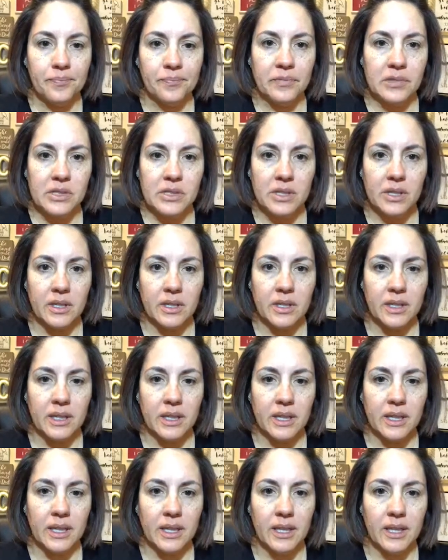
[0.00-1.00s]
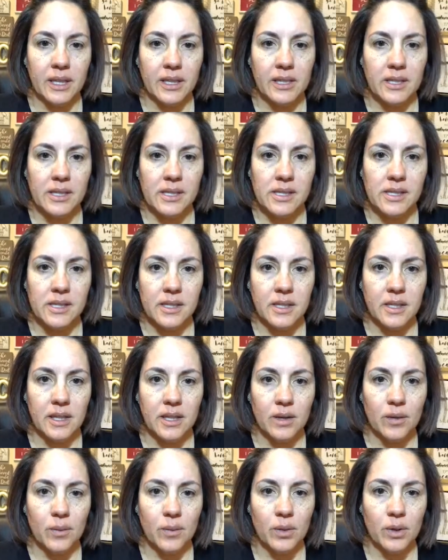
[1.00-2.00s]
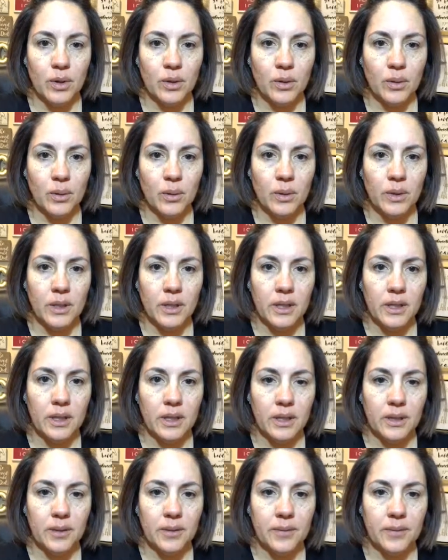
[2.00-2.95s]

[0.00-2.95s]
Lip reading: Just gonna get this in here real quick.